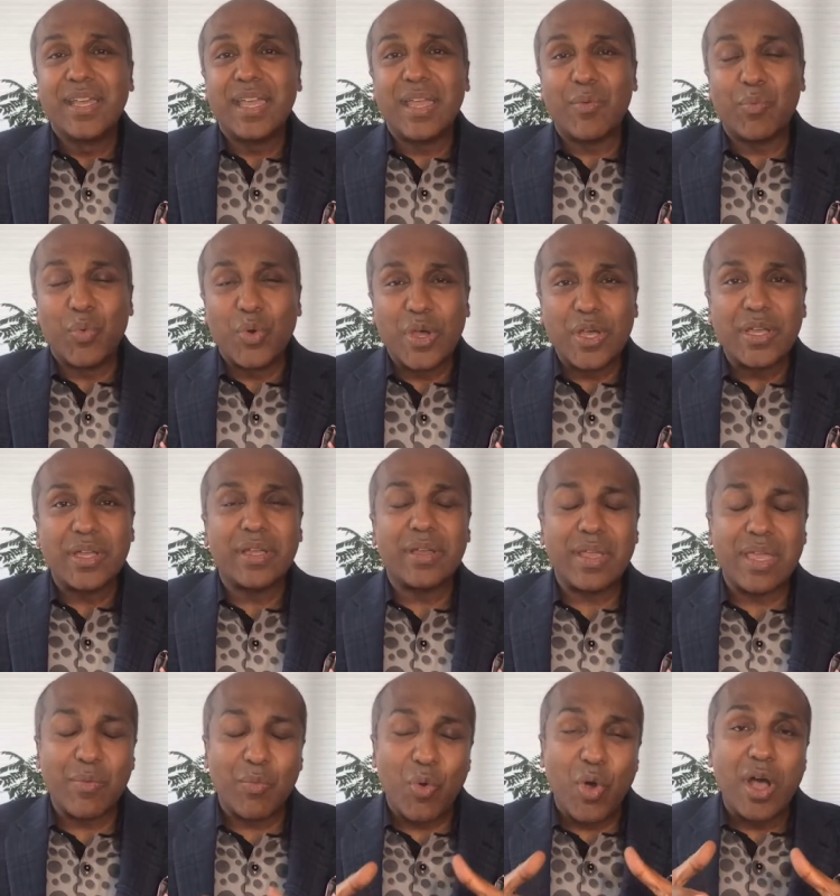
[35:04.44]
it
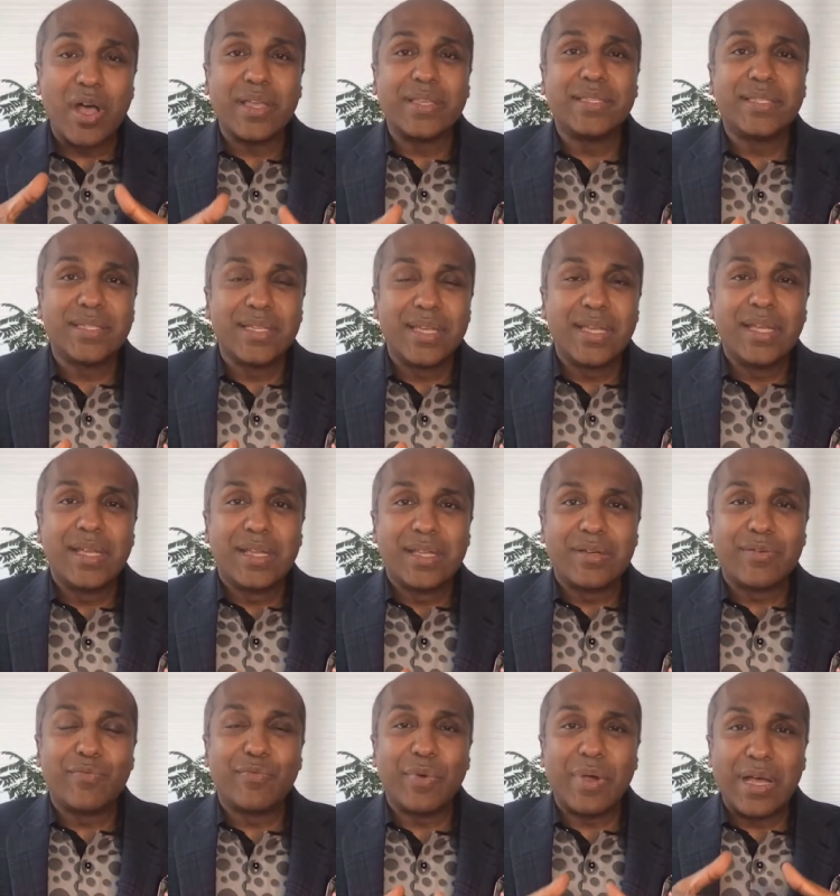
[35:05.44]
was
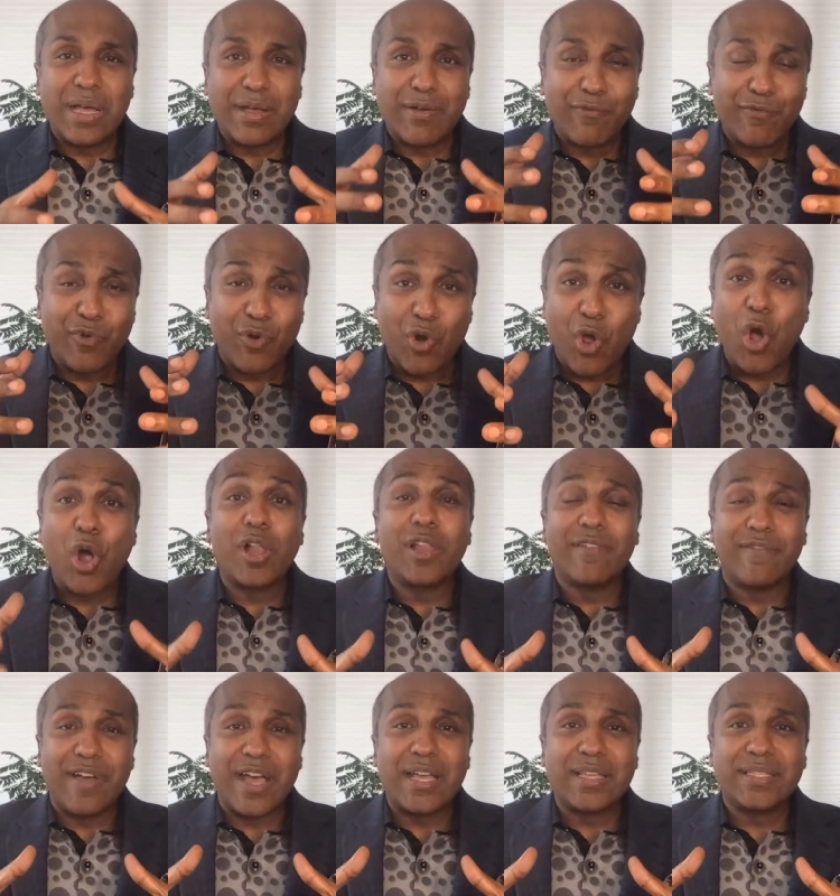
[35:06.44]
for all
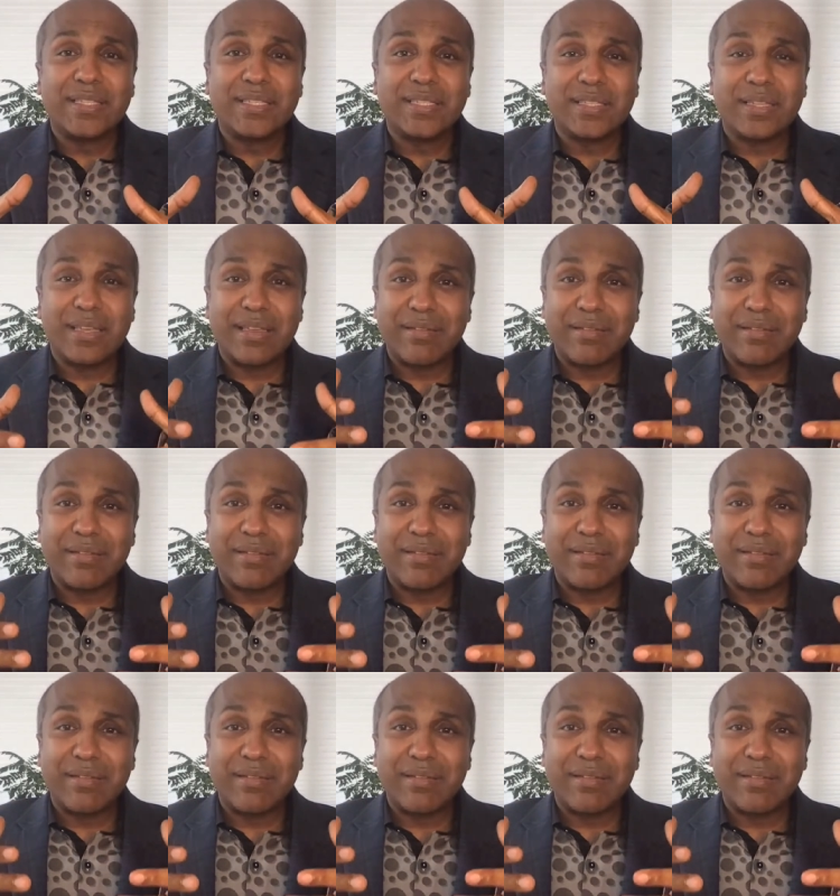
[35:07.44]
of us,